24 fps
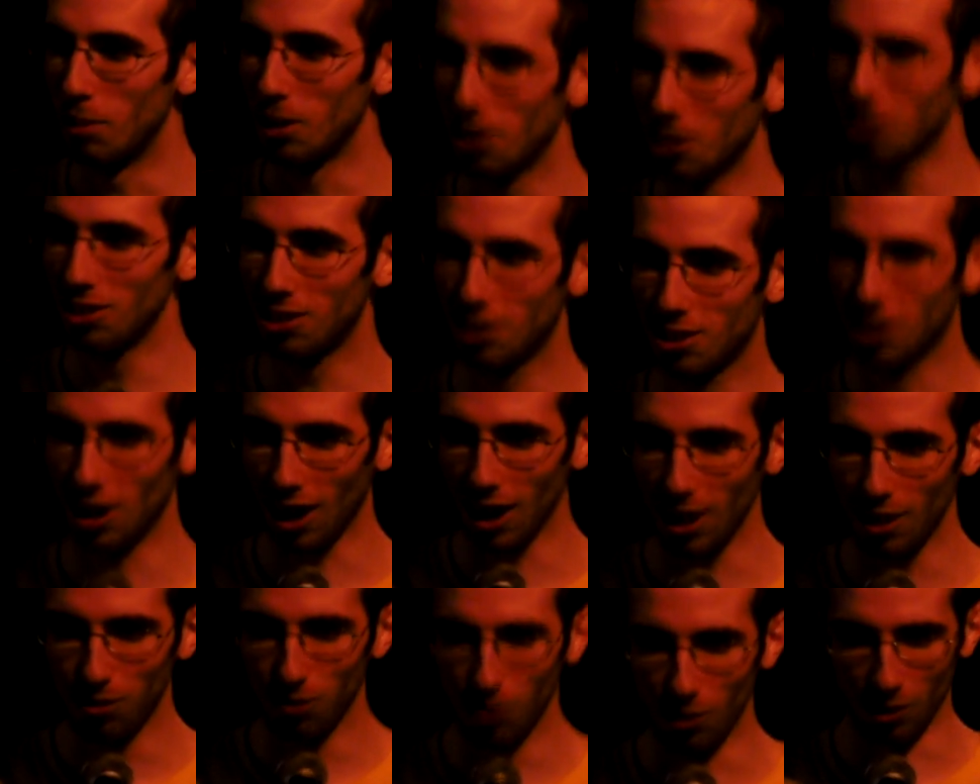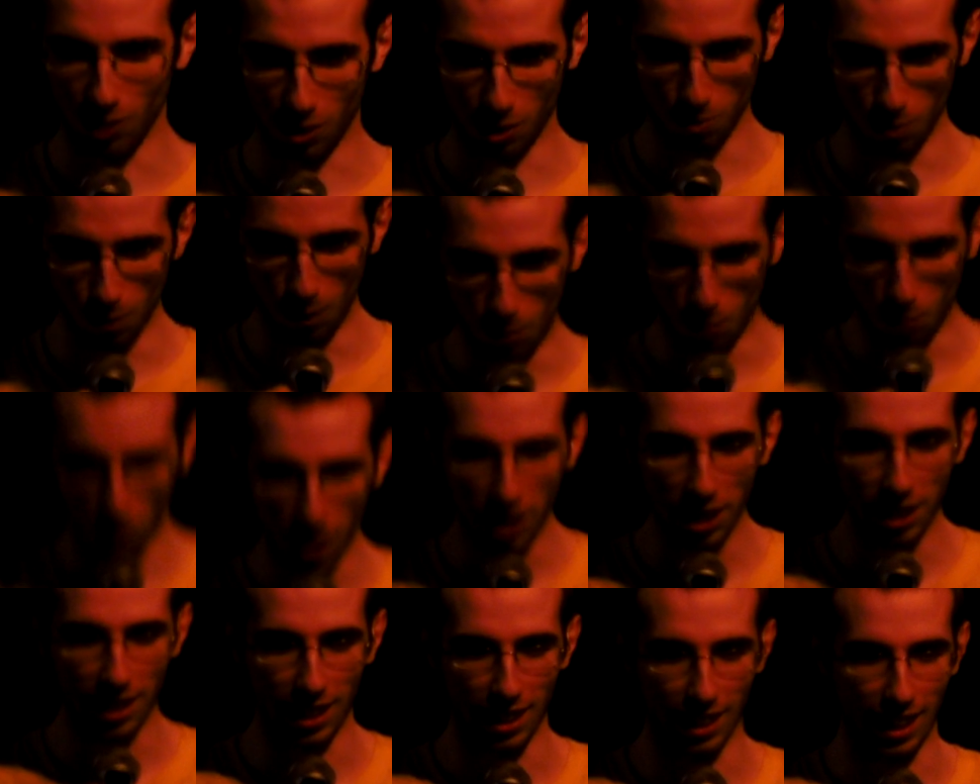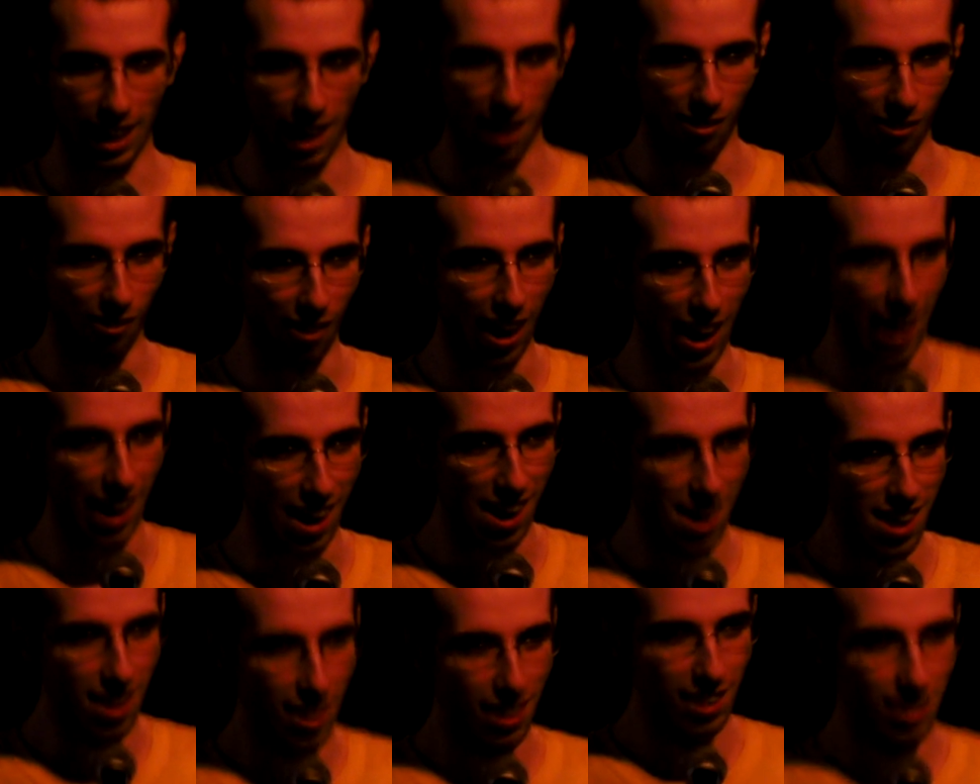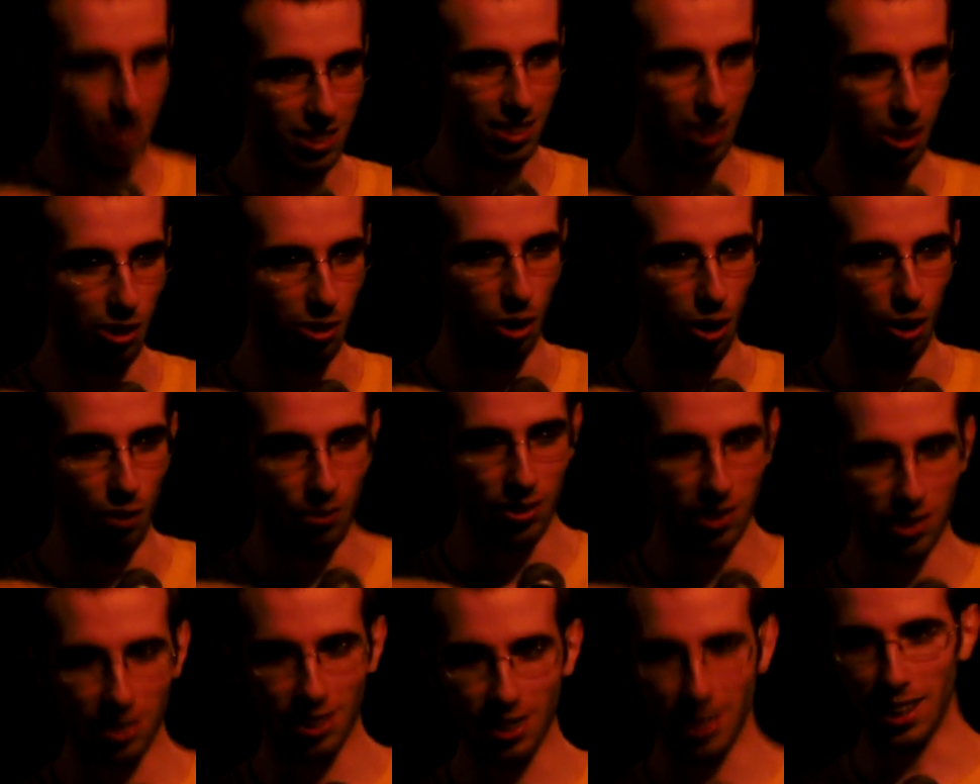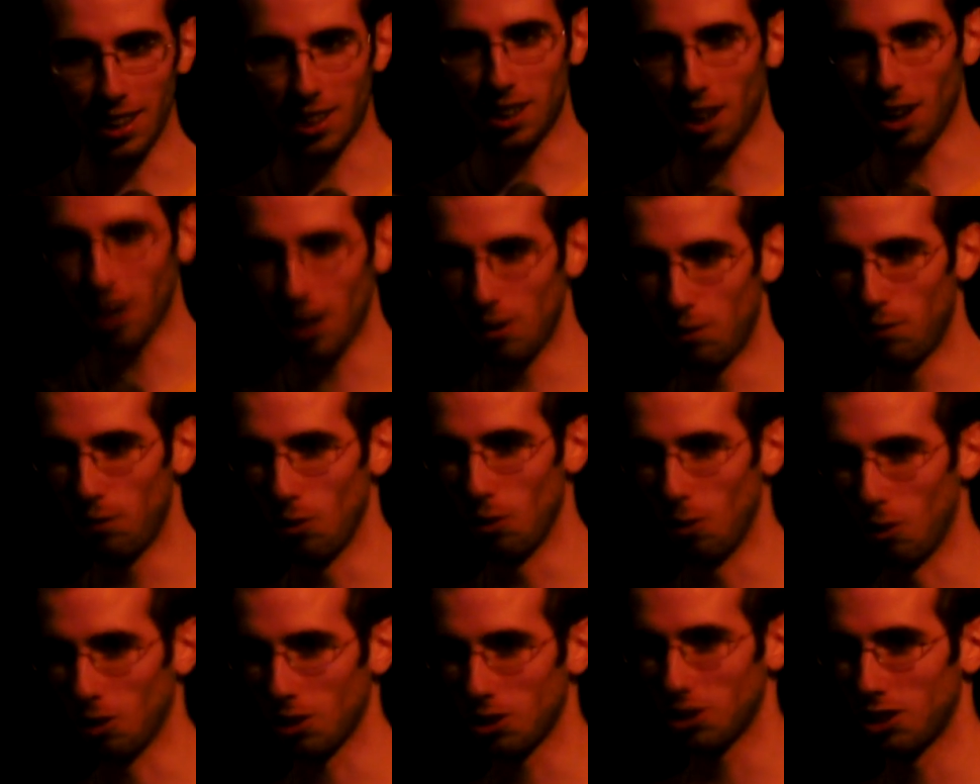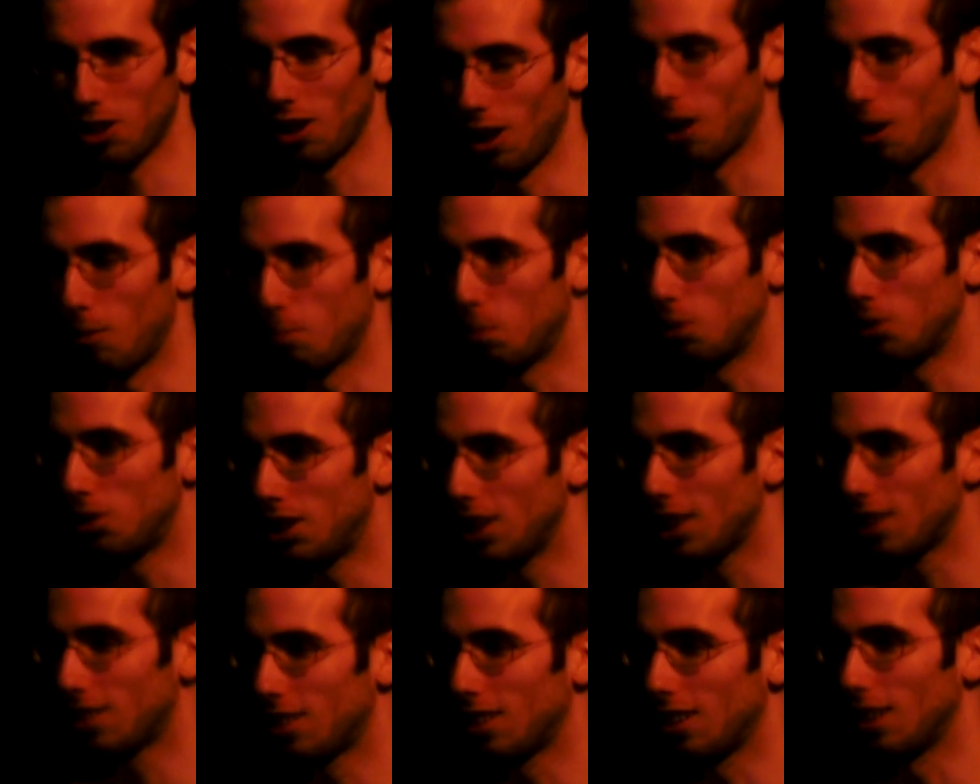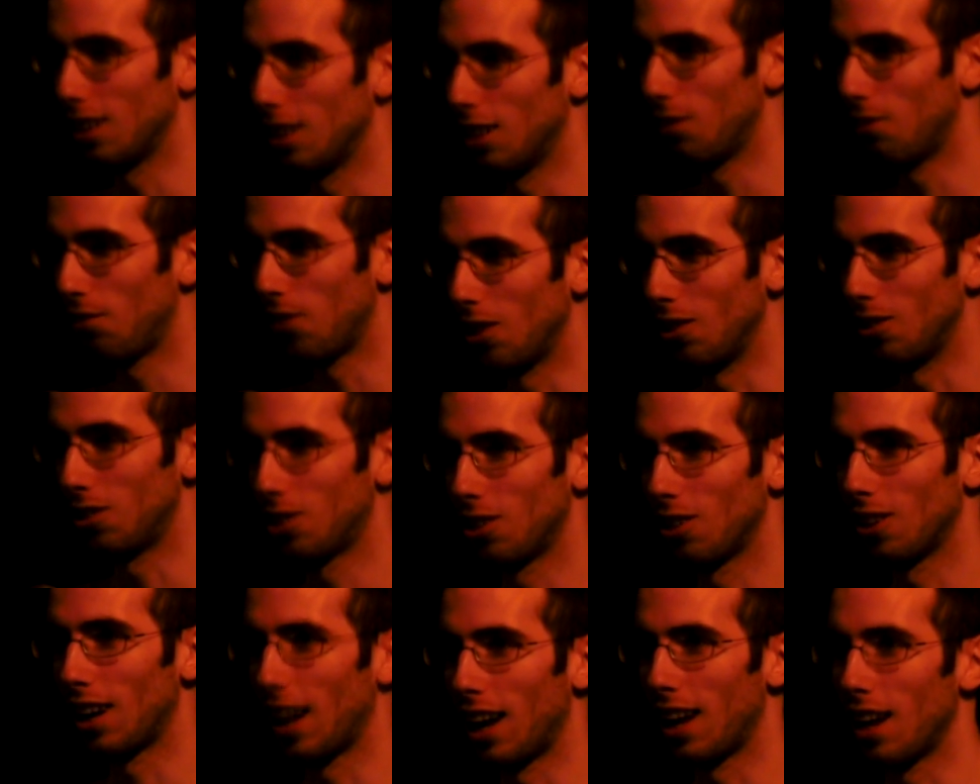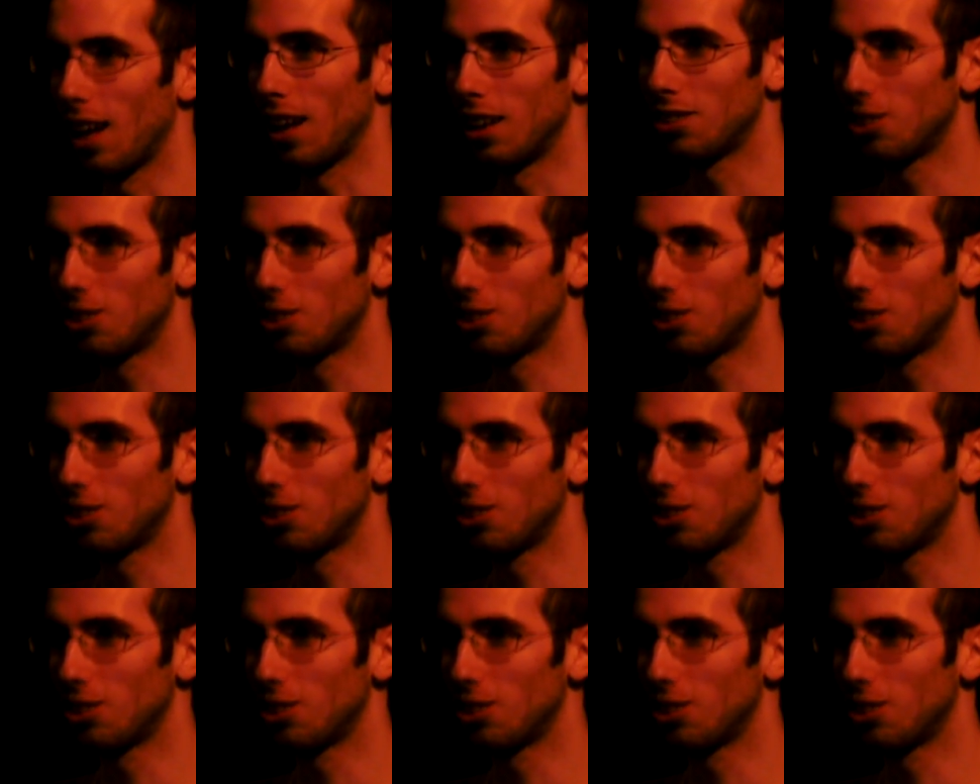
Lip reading: because Guy Fawkes would have wanted it that way. So obviously Guy Fawkes predicted in the future that a